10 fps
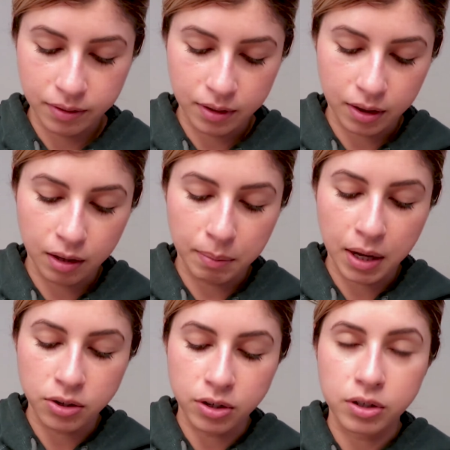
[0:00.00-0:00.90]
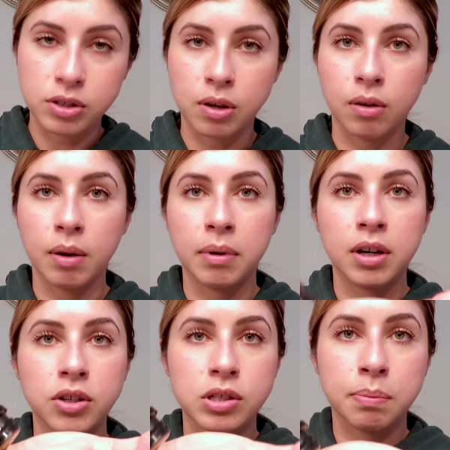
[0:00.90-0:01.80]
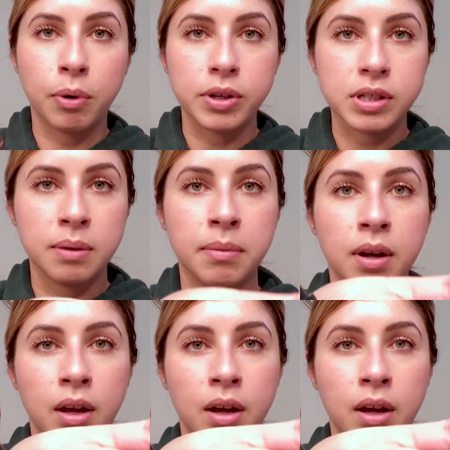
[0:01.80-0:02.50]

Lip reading: nothing major, so I'm going to just pour some